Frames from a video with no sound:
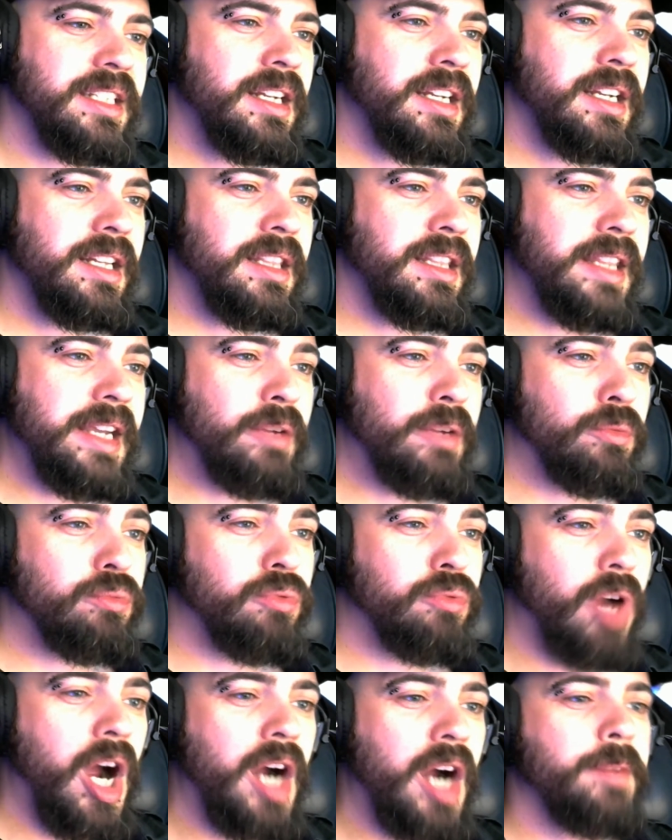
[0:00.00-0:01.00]
like
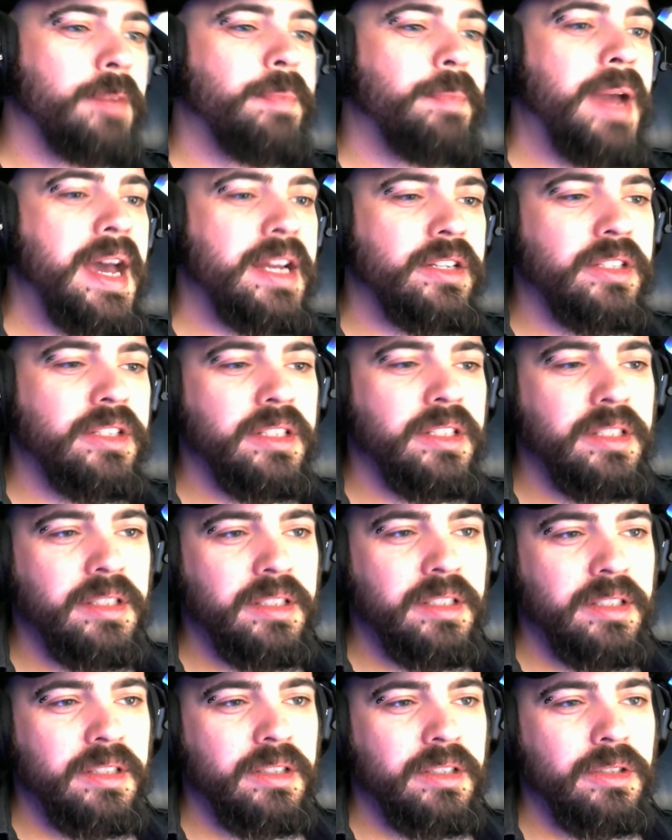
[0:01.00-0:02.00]
rock patches.
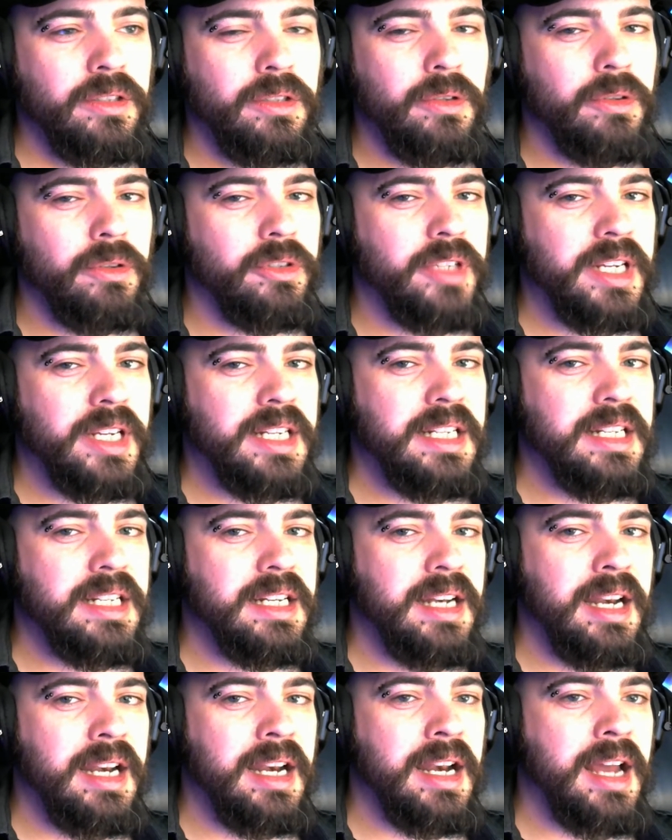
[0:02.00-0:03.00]
So there's like
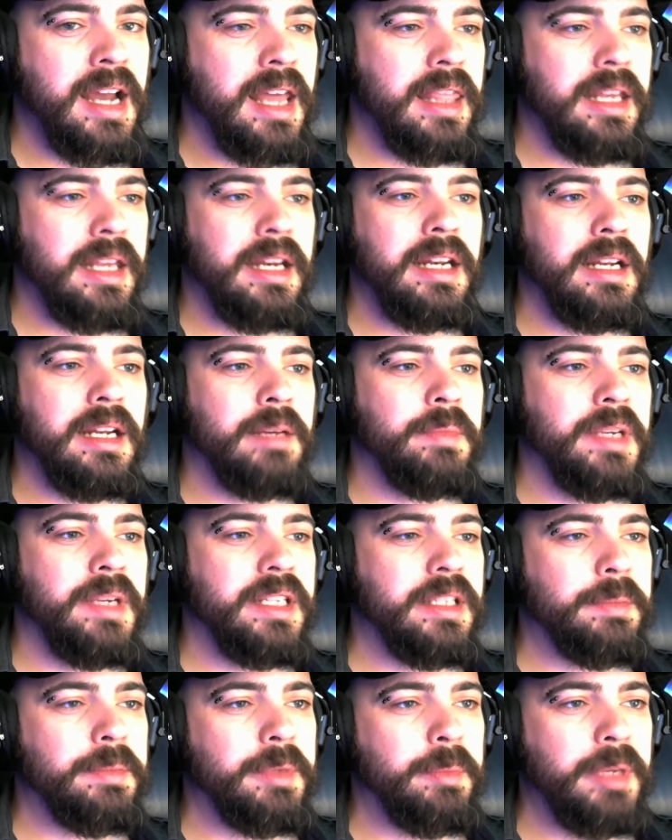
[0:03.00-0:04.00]
nothing in them
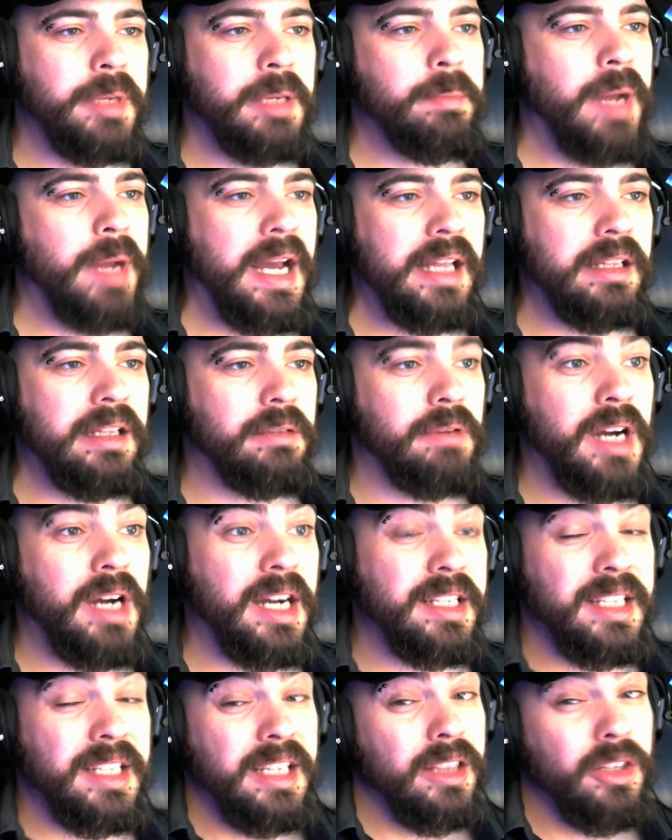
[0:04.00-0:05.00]
except a big pile of rocks.
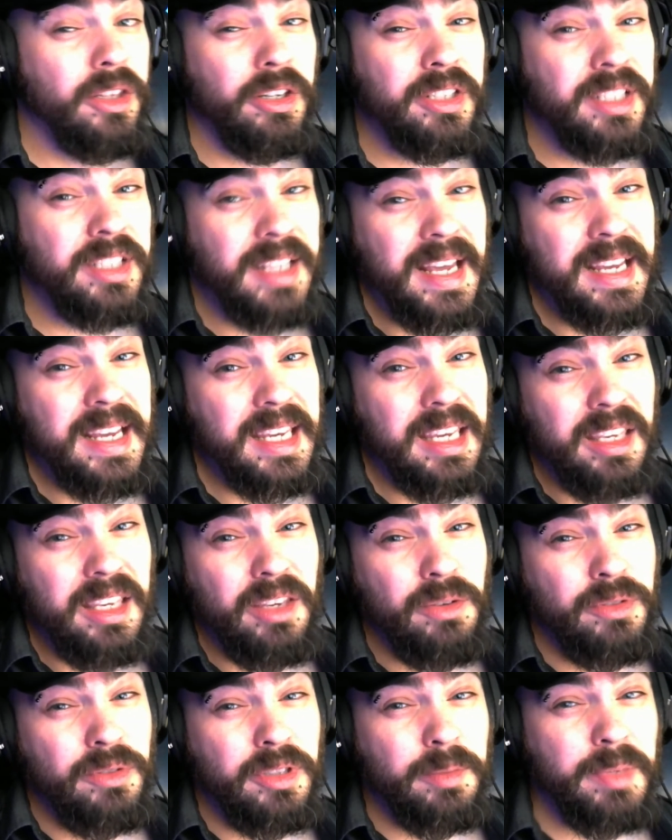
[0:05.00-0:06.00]
It looks like it
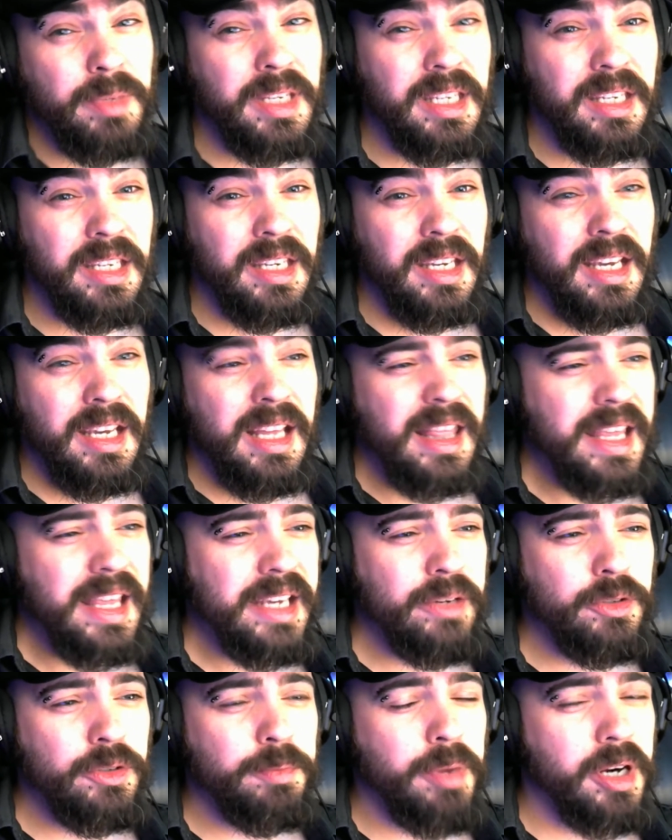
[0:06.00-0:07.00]
used to be like it
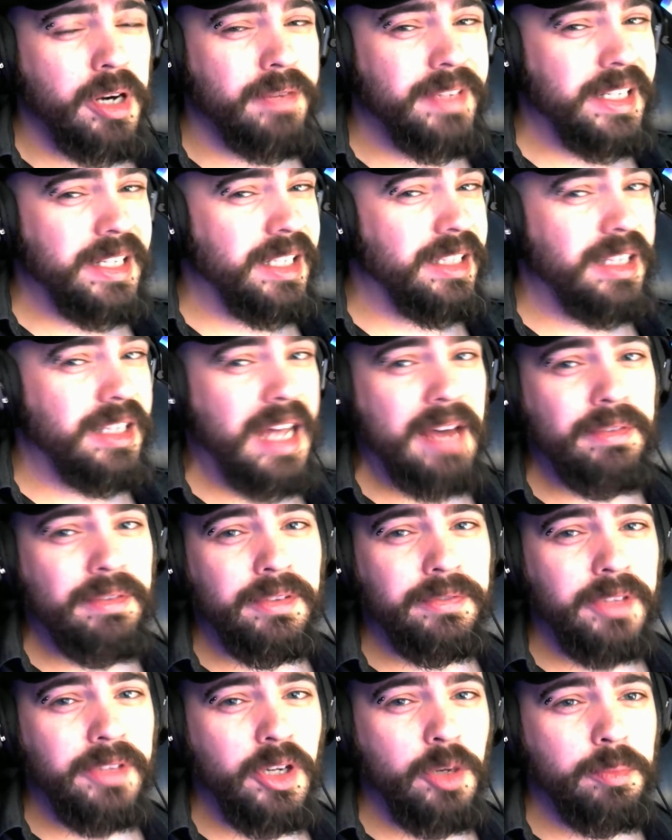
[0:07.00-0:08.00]
was part of like a lava
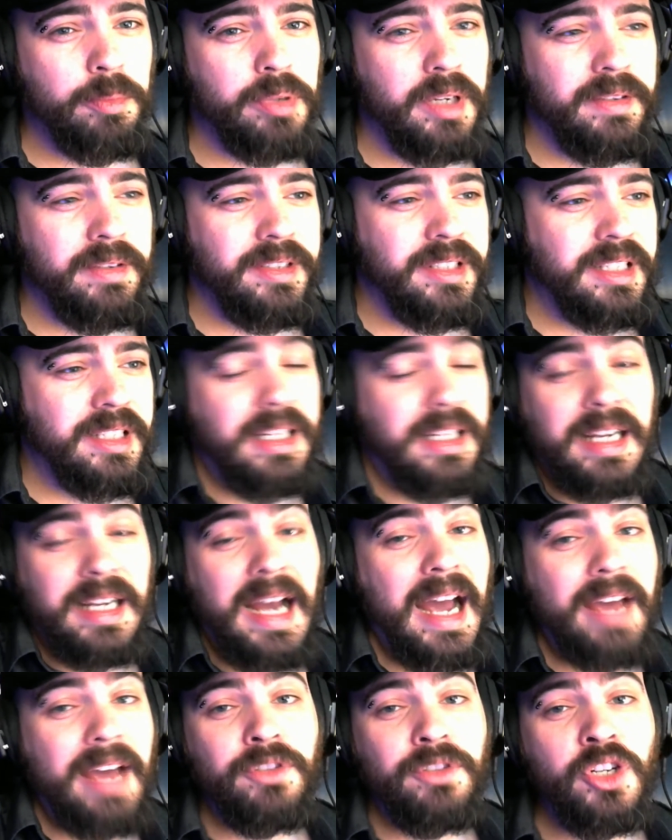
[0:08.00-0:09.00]
flow previously. Like I
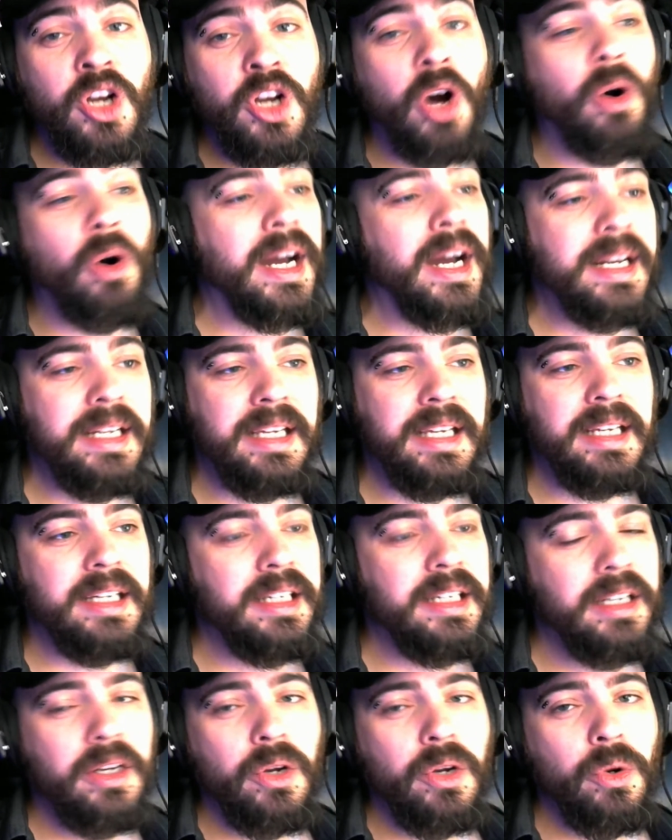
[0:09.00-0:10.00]
have no idea
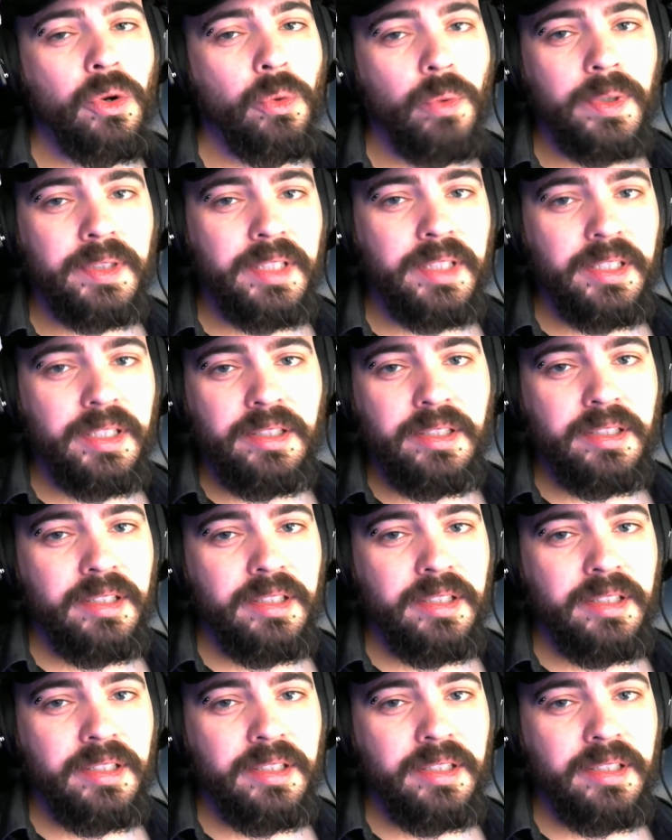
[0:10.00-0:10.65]
what this